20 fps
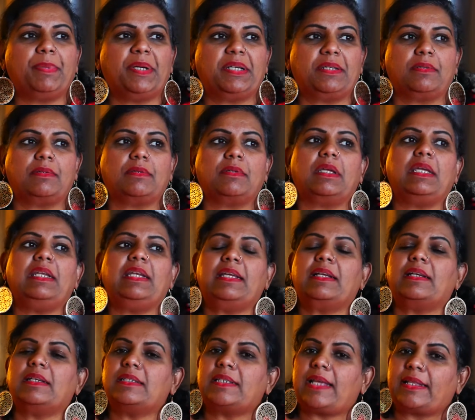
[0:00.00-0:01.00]
but in
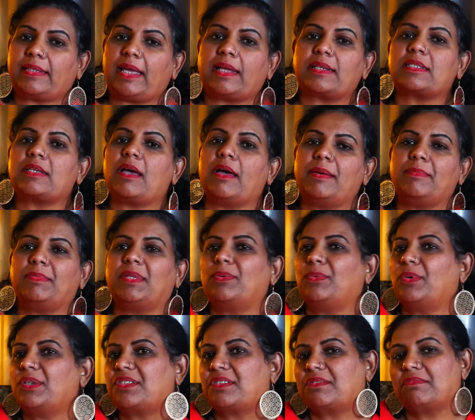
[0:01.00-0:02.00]
England at that time, there
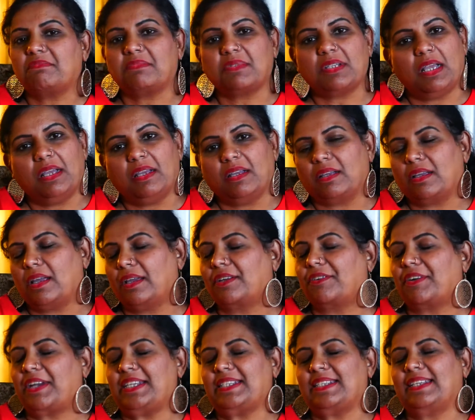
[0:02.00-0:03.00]
wasn't a
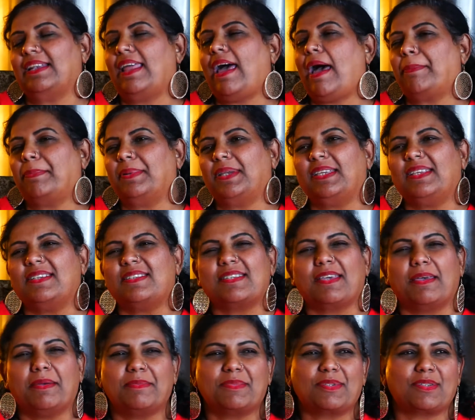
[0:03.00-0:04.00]
great deal happening in
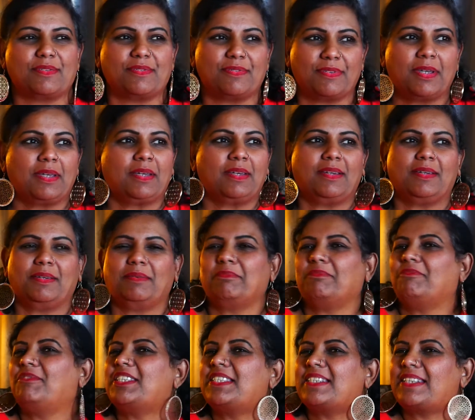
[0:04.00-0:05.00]
terms of
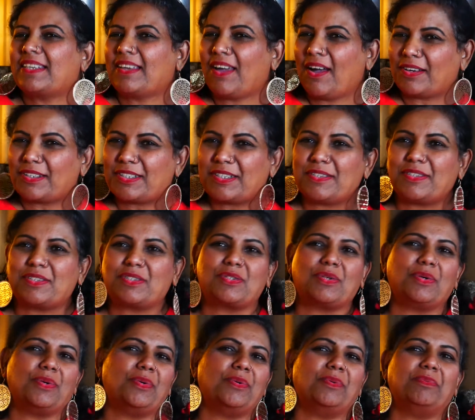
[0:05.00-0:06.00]
visiting
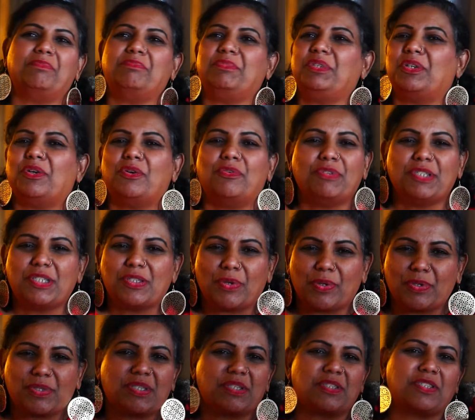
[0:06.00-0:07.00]
artists or, you know,
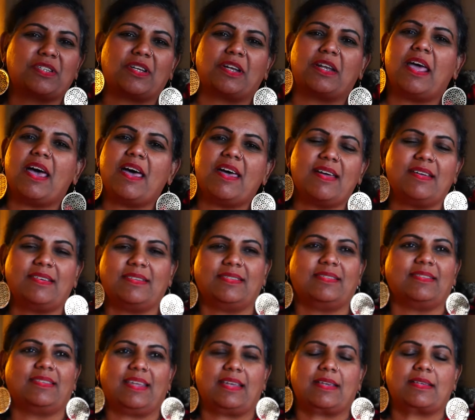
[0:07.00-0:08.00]
resources to learn
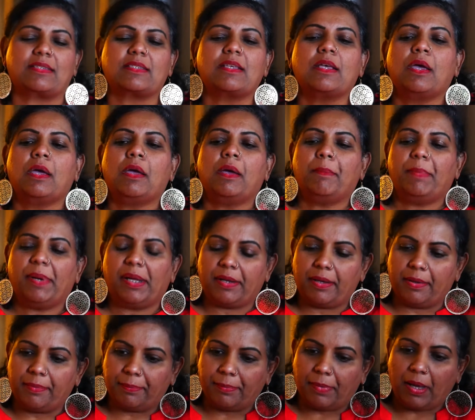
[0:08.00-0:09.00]
and things. But
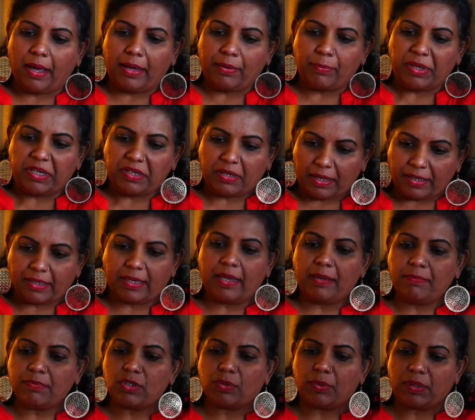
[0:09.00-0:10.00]
I
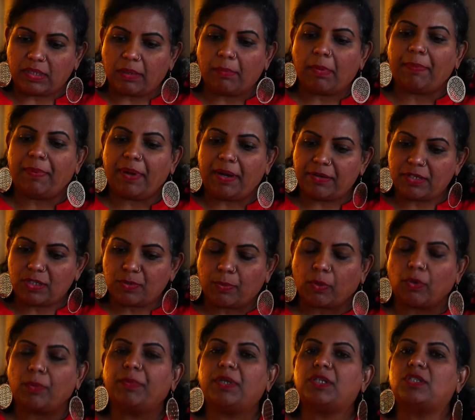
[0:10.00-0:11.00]
came to India. My parents
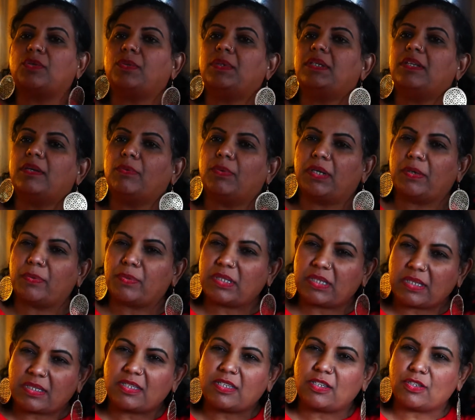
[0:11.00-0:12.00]
brought me to India when I was
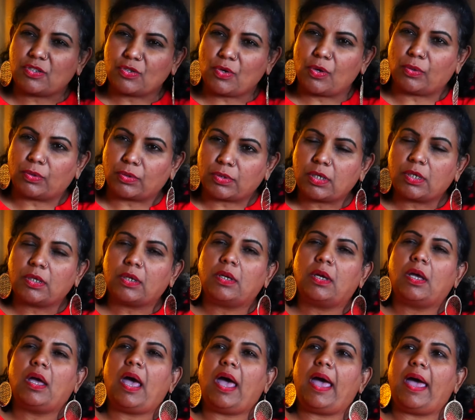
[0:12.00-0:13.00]
6 years old,
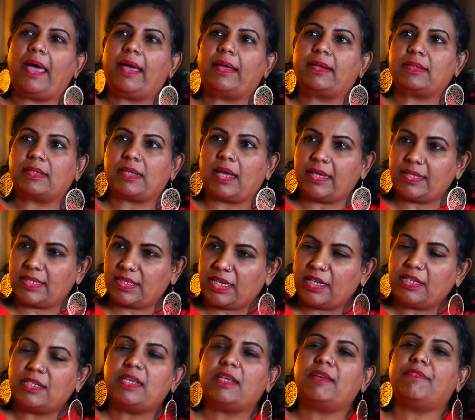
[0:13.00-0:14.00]
and I
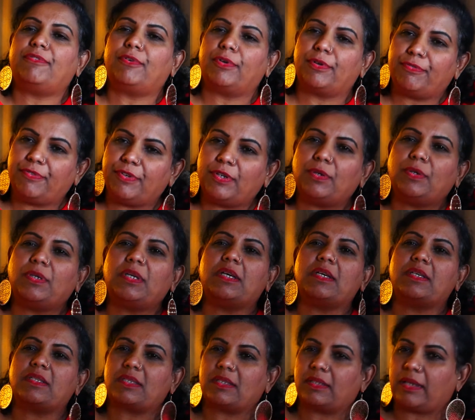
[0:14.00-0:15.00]
stayed here for a few
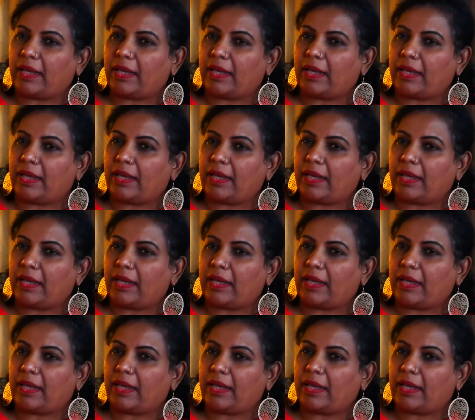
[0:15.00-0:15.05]
years,